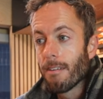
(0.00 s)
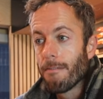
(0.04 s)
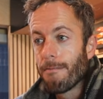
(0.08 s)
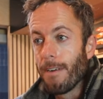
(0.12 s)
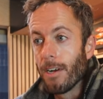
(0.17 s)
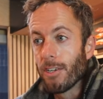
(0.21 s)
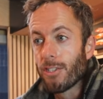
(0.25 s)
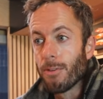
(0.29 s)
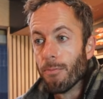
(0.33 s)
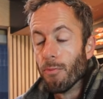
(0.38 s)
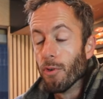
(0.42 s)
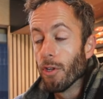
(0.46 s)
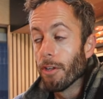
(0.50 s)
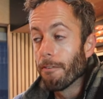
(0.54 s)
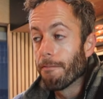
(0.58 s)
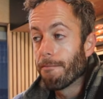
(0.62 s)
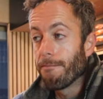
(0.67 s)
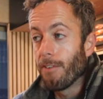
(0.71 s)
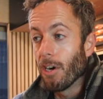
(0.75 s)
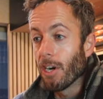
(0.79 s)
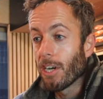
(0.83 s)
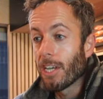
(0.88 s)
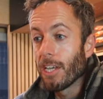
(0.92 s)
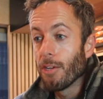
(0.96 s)
Found some really
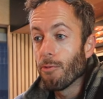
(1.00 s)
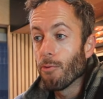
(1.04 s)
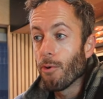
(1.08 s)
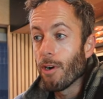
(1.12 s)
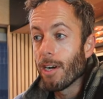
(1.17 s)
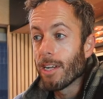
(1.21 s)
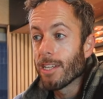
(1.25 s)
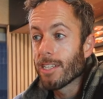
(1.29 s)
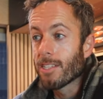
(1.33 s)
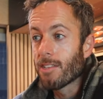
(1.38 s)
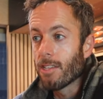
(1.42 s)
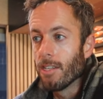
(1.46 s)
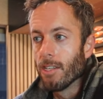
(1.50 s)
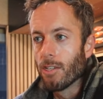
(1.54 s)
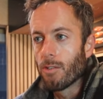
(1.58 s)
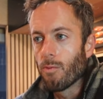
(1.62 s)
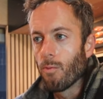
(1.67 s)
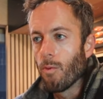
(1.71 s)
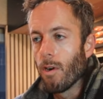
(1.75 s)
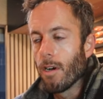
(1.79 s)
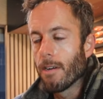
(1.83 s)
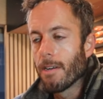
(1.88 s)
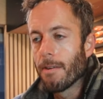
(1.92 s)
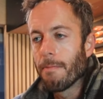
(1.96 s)
funky ones. This
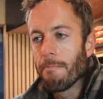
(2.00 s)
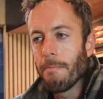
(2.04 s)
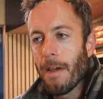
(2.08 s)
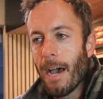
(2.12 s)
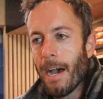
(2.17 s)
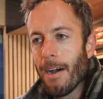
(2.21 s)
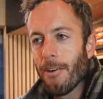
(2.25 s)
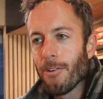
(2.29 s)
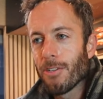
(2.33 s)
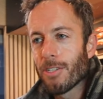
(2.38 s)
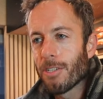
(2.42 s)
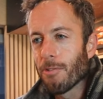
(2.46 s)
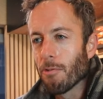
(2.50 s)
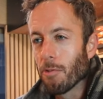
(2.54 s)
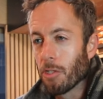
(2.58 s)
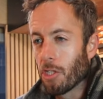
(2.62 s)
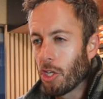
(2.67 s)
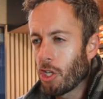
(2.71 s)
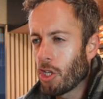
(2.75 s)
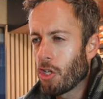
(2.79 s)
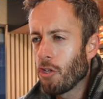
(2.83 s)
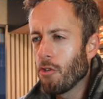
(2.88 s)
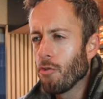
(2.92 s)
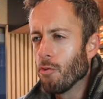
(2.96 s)
one house was
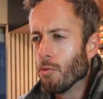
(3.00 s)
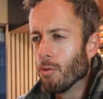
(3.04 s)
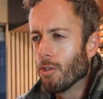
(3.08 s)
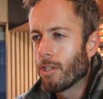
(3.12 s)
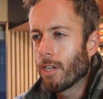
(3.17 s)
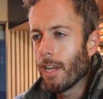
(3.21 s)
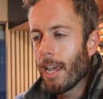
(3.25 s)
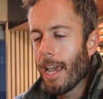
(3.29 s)
huge,